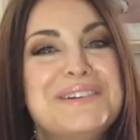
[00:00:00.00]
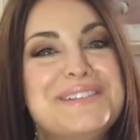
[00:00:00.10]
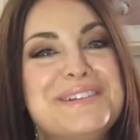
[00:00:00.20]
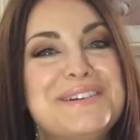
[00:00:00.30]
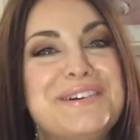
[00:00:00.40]
to
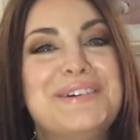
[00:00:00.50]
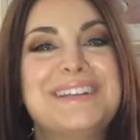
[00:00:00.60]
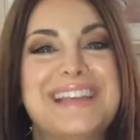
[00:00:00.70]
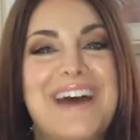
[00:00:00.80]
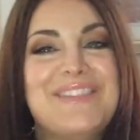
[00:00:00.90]
do is
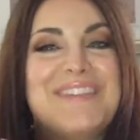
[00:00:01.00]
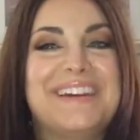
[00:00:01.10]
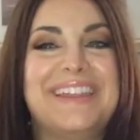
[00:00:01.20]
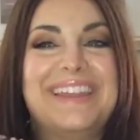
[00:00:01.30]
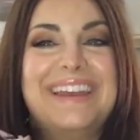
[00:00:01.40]
have
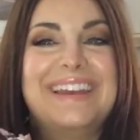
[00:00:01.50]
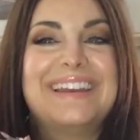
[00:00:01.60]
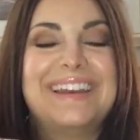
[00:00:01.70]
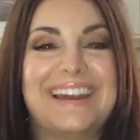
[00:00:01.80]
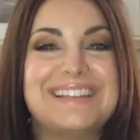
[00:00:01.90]
everything
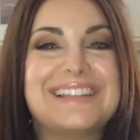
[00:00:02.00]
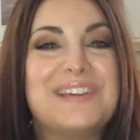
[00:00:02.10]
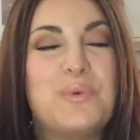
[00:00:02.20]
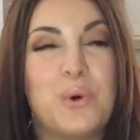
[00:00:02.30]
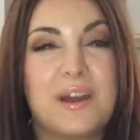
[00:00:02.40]
nicely
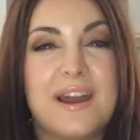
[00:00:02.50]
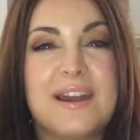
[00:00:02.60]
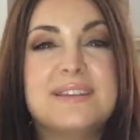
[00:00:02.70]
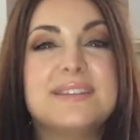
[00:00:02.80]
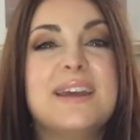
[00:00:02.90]

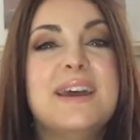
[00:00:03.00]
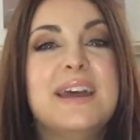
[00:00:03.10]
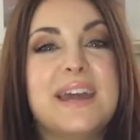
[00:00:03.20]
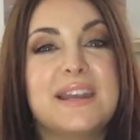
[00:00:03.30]
organized in a